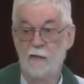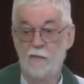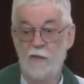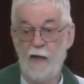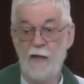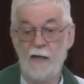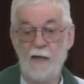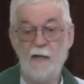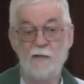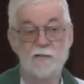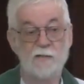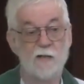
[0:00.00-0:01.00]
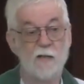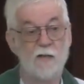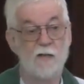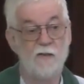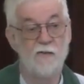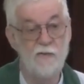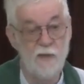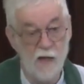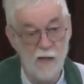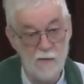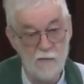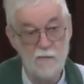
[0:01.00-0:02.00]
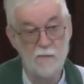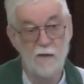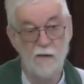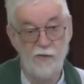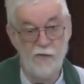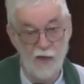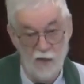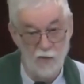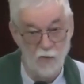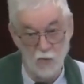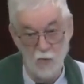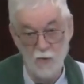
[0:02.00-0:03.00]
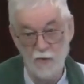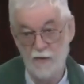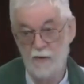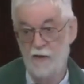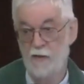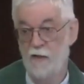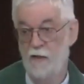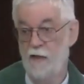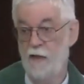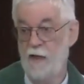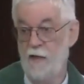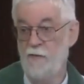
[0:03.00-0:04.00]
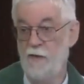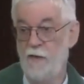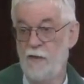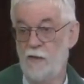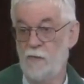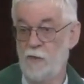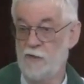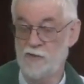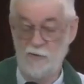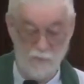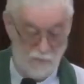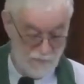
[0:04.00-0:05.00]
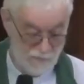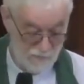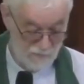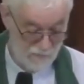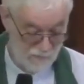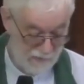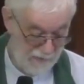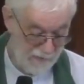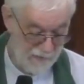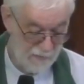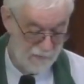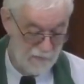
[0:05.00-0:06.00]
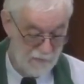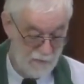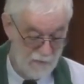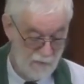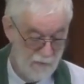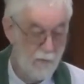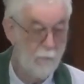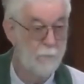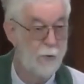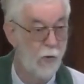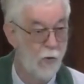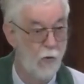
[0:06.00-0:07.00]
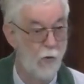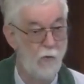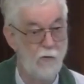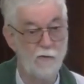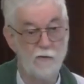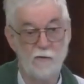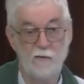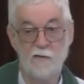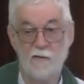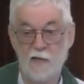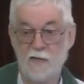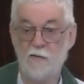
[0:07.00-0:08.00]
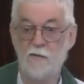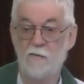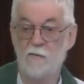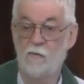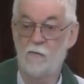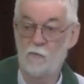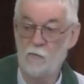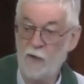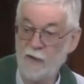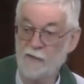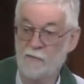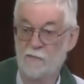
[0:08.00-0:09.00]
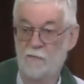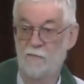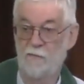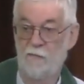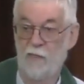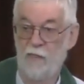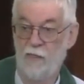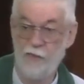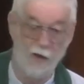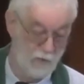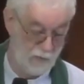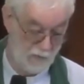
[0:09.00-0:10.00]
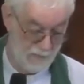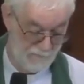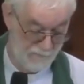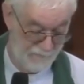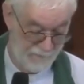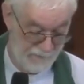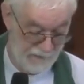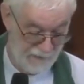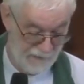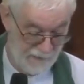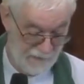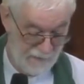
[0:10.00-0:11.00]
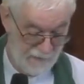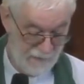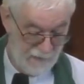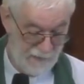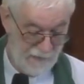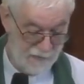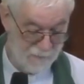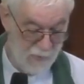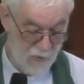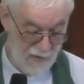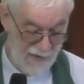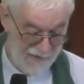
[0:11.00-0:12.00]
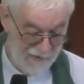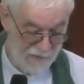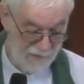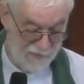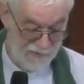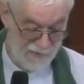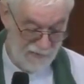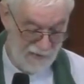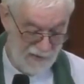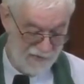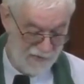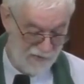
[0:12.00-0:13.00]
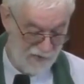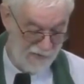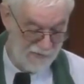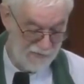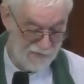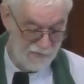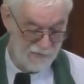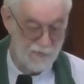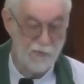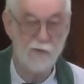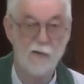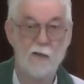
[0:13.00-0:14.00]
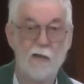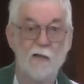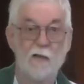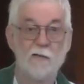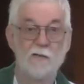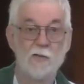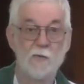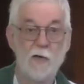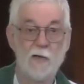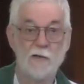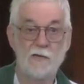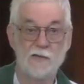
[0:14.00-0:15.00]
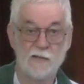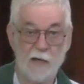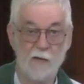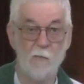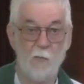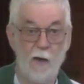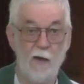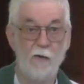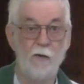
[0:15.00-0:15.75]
there is no though in the original Greek. Paul didn't write though. It's more accurate, I'd suggest, to read it the second way